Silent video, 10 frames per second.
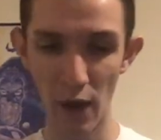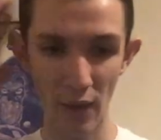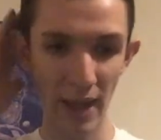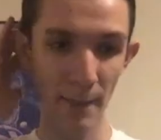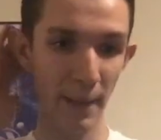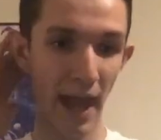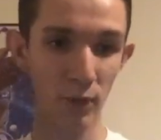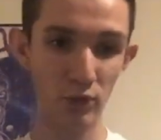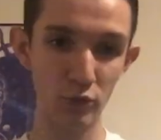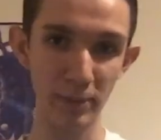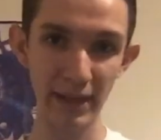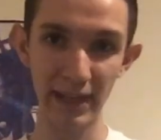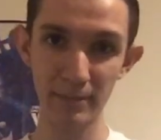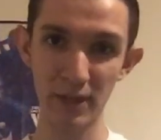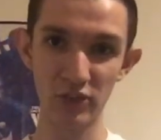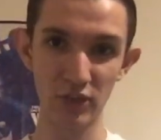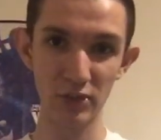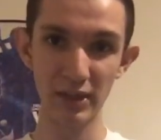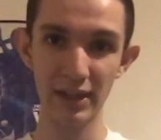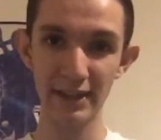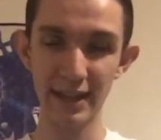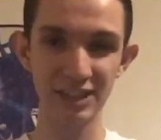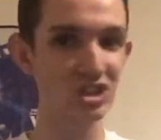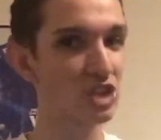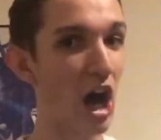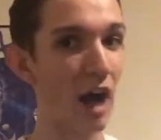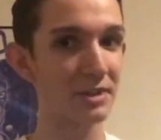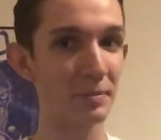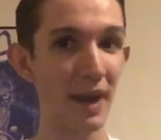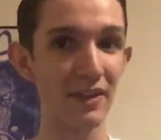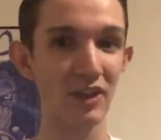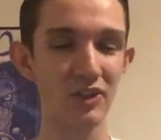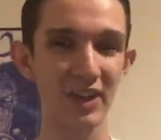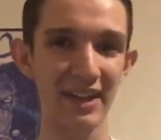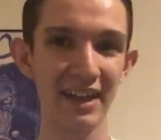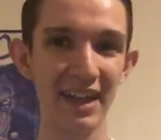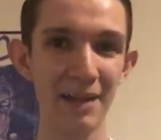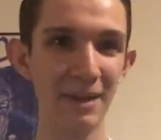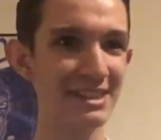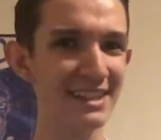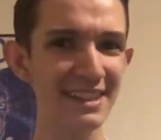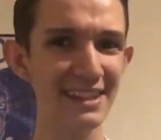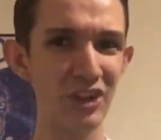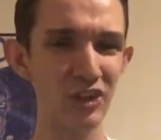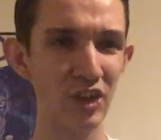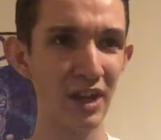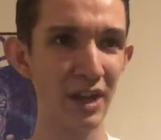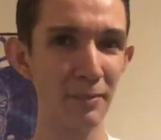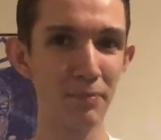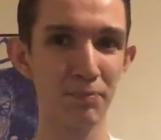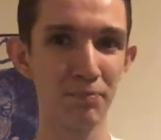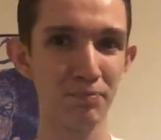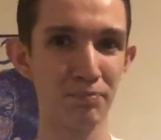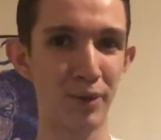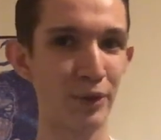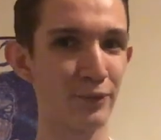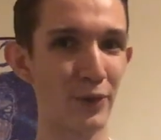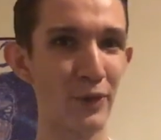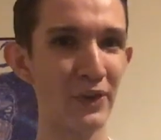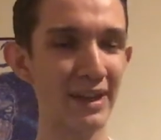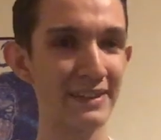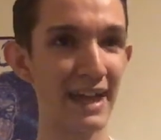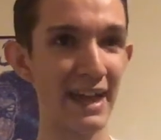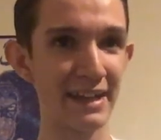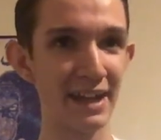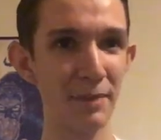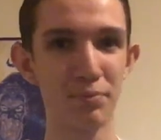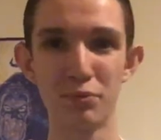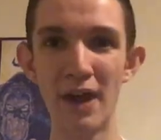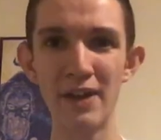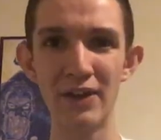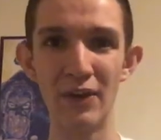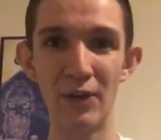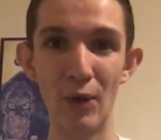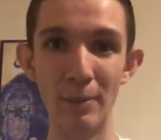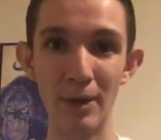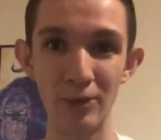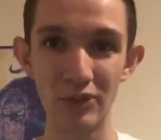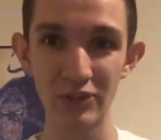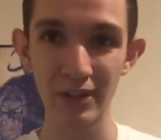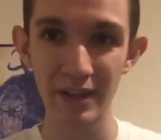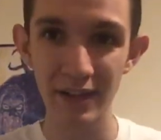Anna Paquin's being basically like stalked by this this perverted like predator almost.